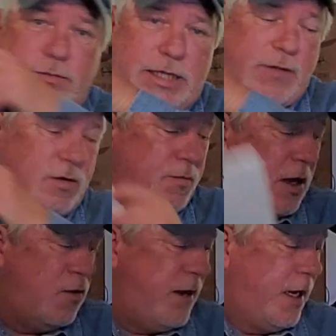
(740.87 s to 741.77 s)
David
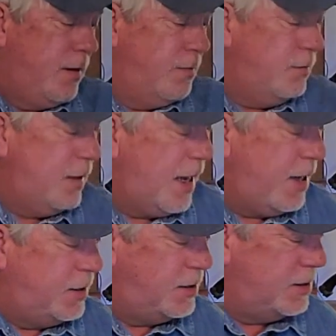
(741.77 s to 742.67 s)
Bowie,
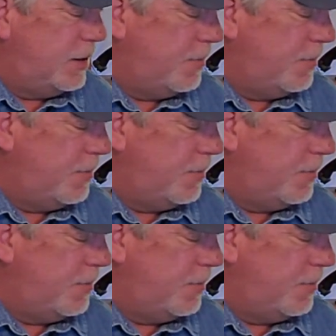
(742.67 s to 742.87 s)
nice.